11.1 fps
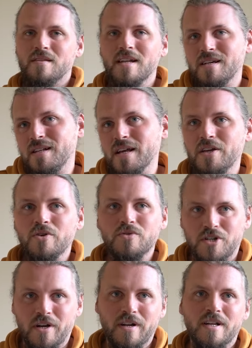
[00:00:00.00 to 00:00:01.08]
The next leg of your
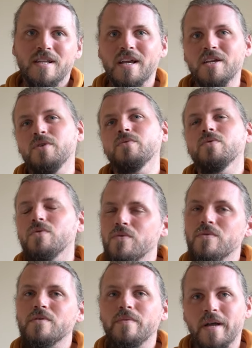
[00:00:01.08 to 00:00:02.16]
journey takes you
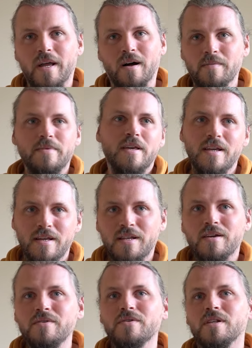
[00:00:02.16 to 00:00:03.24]
all the way up the east
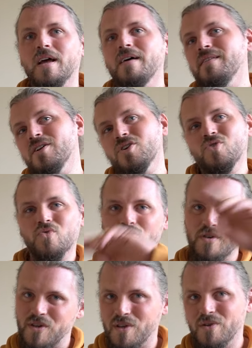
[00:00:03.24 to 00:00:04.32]
coast and then
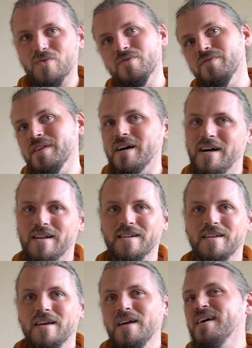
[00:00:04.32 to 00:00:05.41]
across the north of the island.